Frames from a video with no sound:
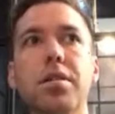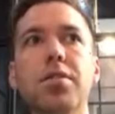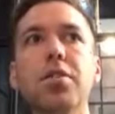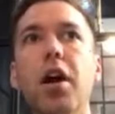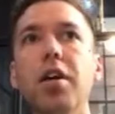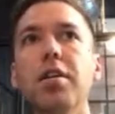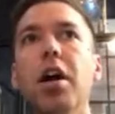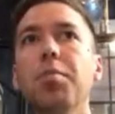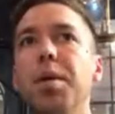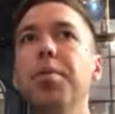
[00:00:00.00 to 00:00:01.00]
So
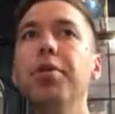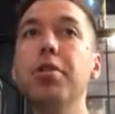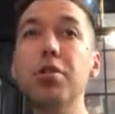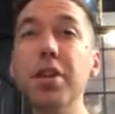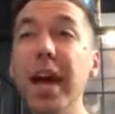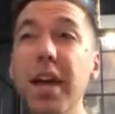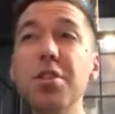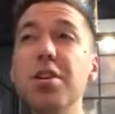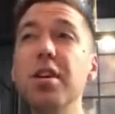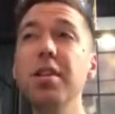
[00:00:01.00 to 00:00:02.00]
young people are usually
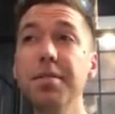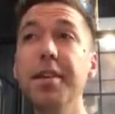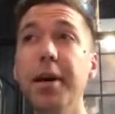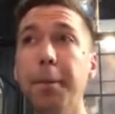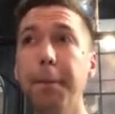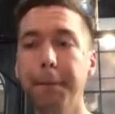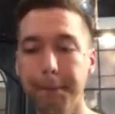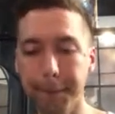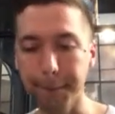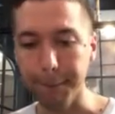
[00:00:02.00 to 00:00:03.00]
edgy. Yeah.
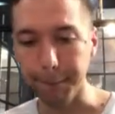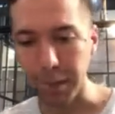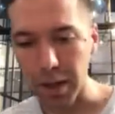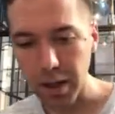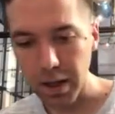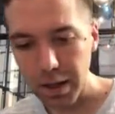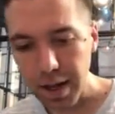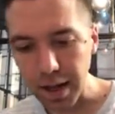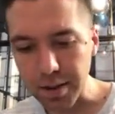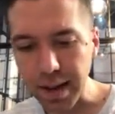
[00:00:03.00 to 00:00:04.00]

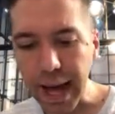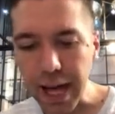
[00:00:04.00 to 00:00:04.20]
Next,